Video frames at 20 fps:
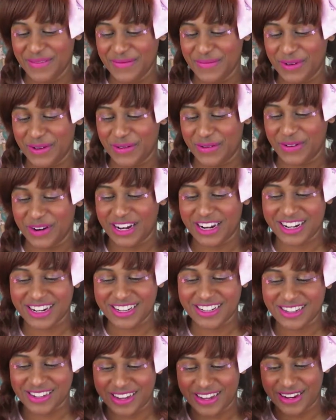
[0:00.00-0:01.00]
um, but we're
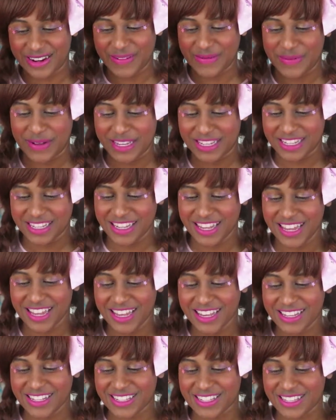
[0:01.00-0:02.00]
gonna try our best.
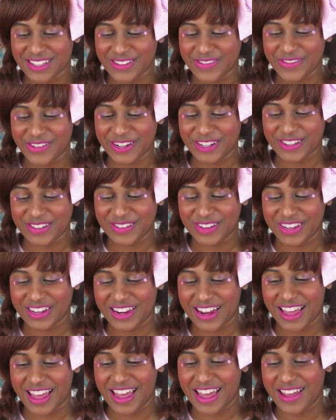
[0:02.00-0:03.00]
So the first
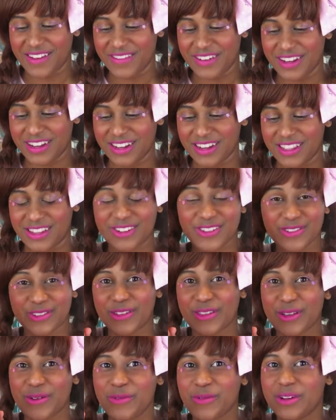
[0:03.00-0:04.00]
one, I haven't, there's
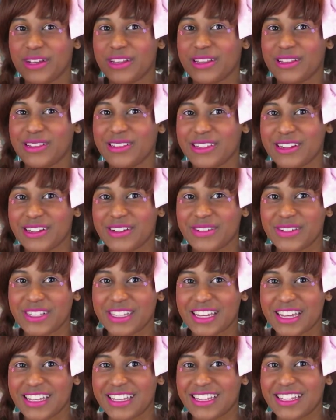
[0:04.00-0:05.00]
only one Lolita quiz
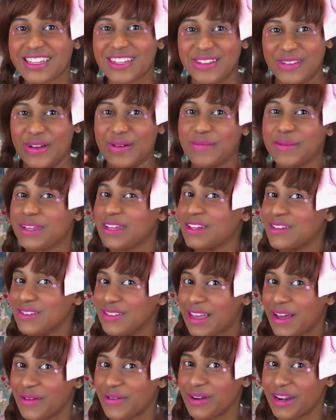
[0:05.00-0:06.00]
that I did, so I'm gonna
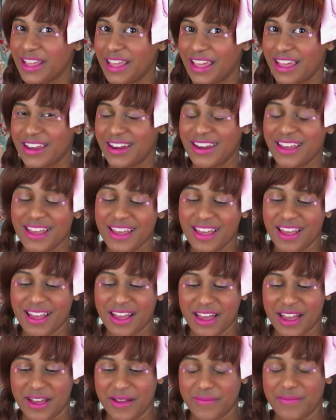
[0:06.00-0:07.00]
do that one again.
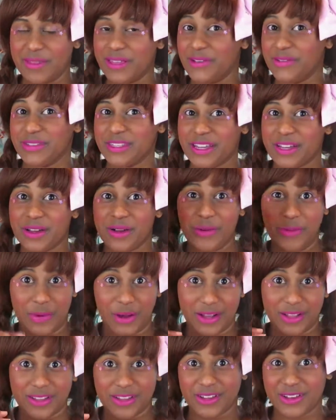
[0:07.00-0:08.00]
Um, but that was like a
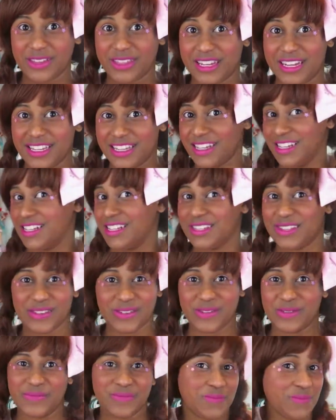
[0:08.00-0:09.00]
while ago that I did
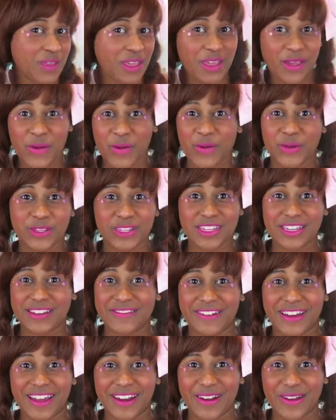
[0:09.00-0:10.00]
so we'll see
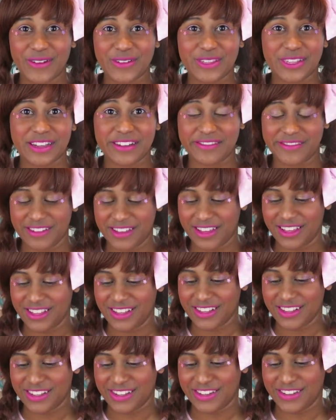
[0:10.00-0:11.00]
if I know stuff.
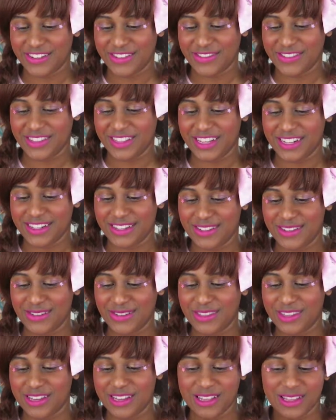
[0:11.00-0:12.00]
So let's
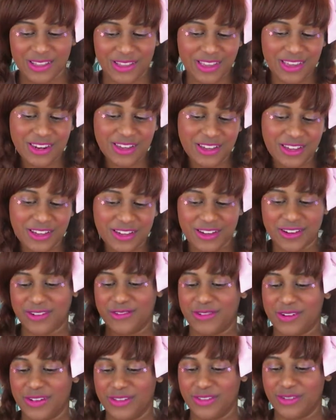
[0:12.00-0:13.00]
do the Lolita
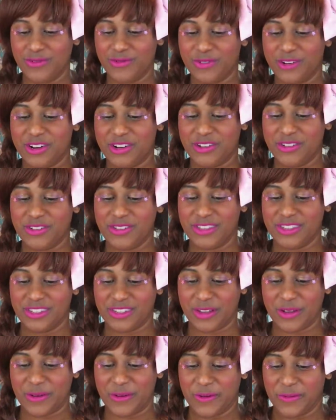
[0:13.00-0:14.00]
around the world.
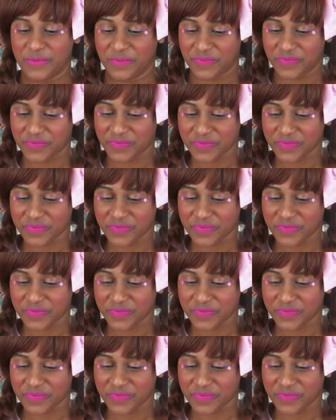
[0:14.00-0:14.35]
So